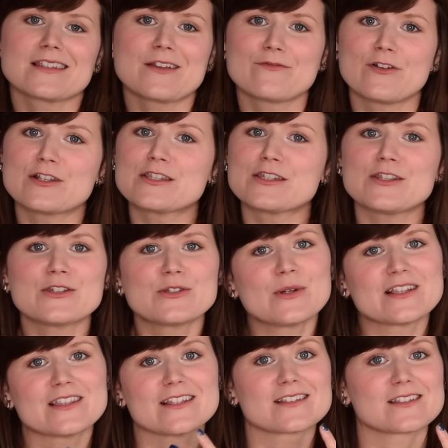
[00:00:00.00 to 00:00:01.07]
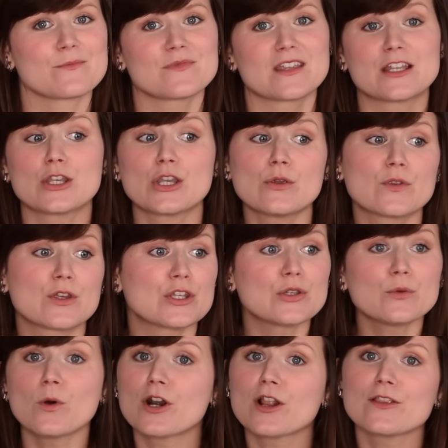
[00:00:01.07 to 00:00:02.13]
like fun to you and there's something new that
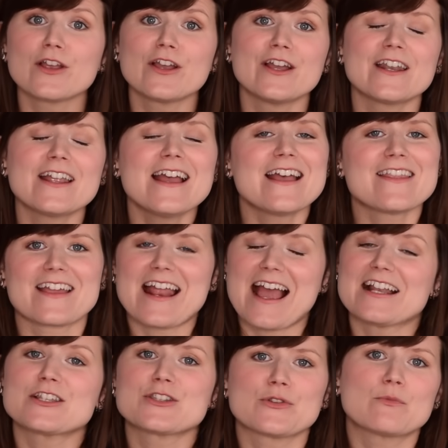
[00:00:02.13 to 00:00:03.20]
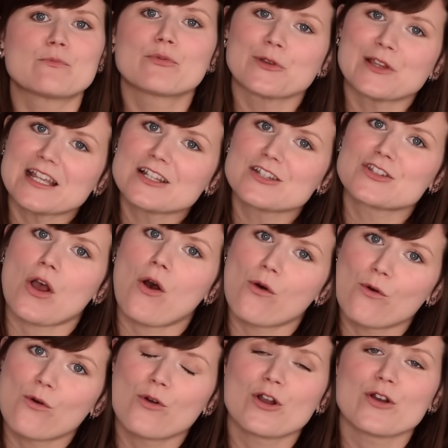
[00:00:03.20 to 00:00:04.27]
you want to learn, then head to
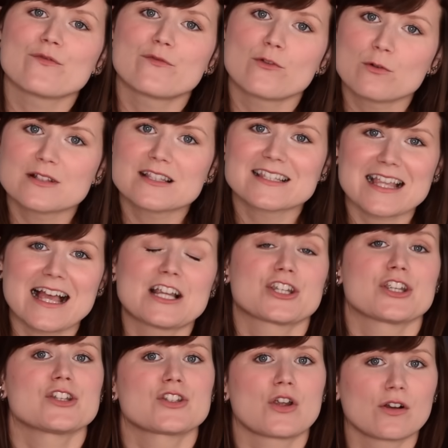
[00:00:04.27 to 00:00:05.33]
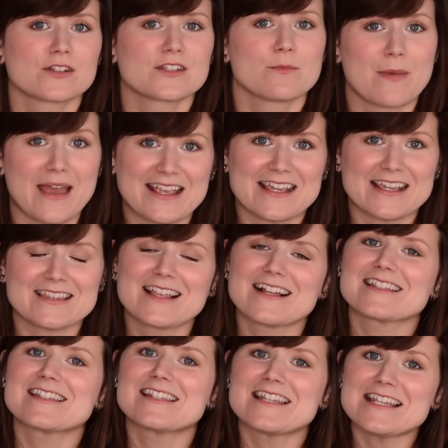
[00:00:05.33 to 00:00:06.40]
brilliant.org/Dr. Becky.
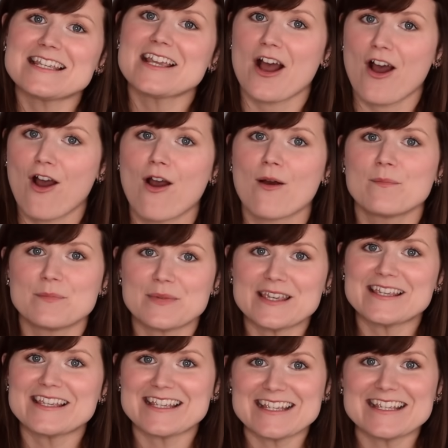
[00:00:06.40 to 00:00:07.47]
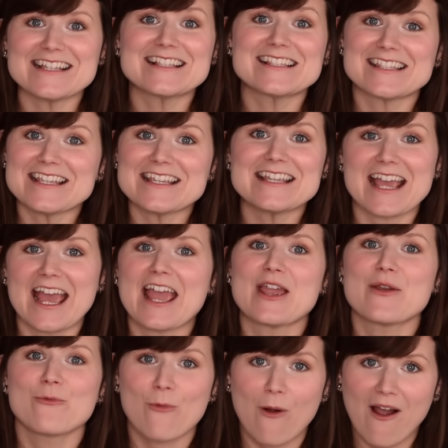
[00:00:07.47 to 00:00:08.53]
That's
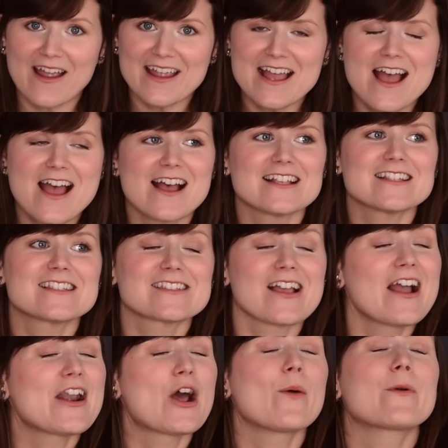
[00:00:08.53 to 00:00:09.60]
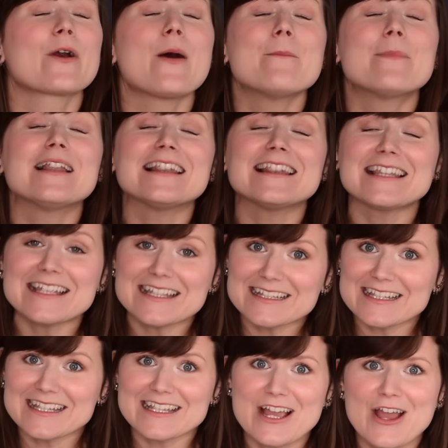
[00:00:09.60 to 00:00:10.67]
D-R-B-E-C-K-Y, and sign up
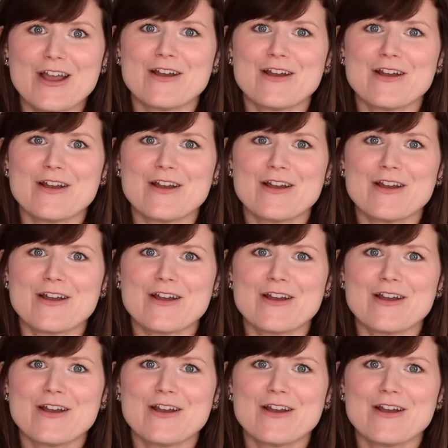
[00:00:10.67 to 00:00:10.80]
completely